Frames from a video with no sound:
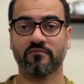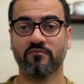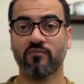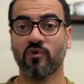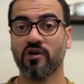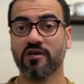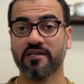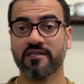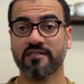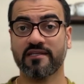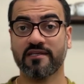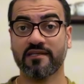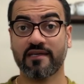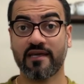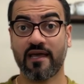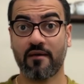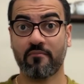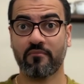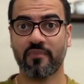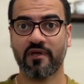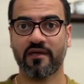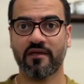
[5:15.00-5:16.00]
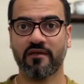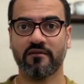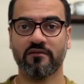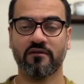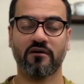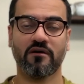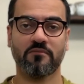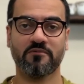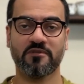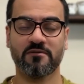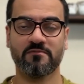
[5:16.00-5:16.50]
marketing campaign
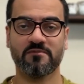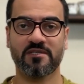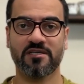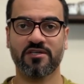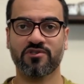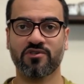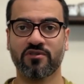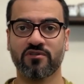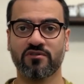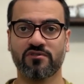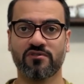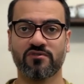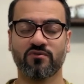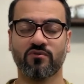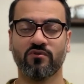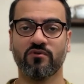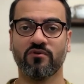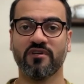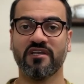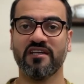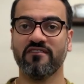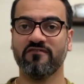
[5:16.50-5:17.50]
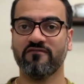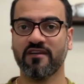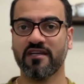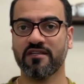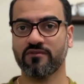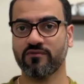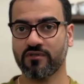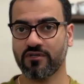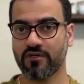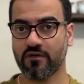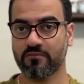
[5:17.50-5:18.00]
optimizations or
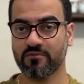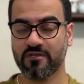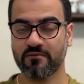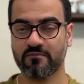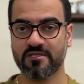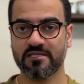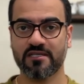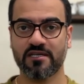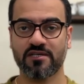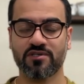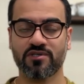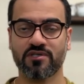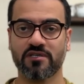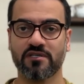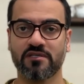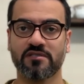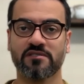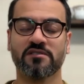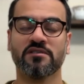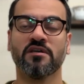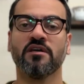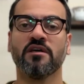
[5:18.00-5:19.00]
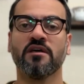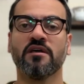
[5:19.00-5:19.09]
inventory optimizations,